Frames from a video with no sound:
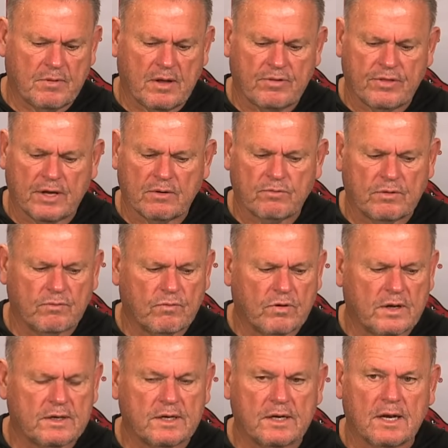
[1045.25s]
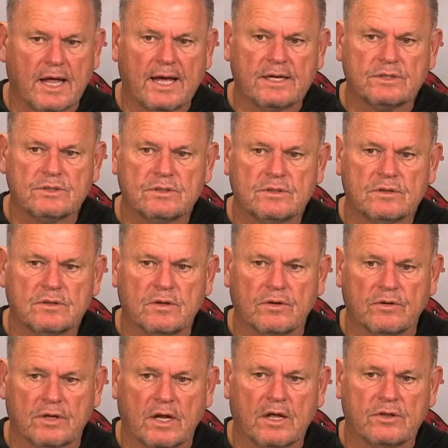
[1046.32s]
I, I think we won the last
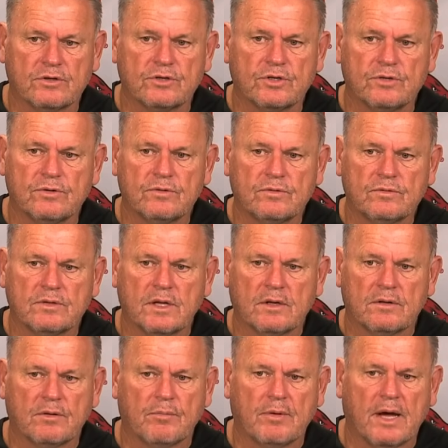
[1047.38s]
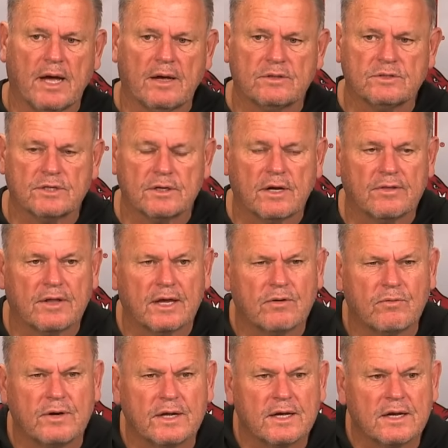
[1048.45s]
or the other two, the, the byes. I think
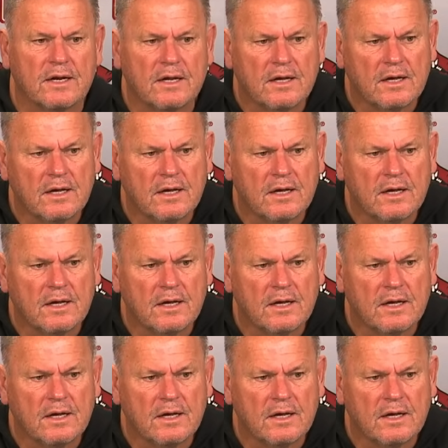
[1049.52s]
we did.